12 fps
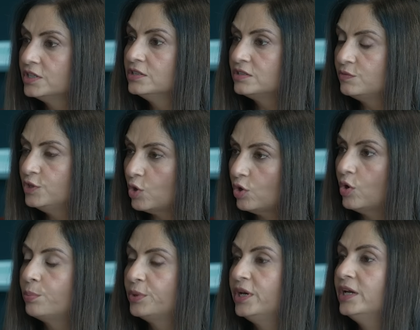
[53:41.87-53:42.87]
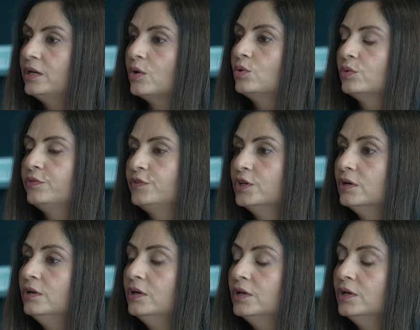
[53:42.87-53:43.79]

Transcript: since we all operate out of here,